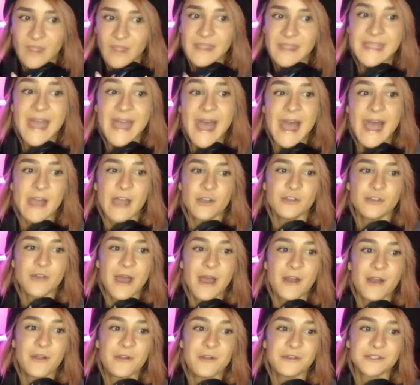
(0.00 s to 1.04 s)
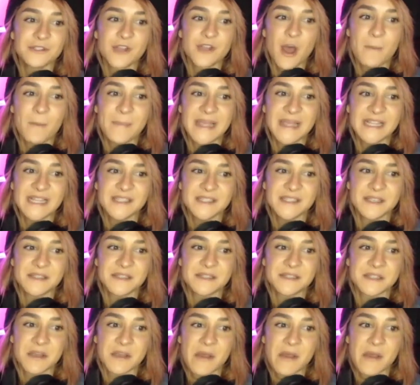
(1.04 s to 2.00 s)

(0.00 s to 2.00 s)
Yeah, who's got pizzas?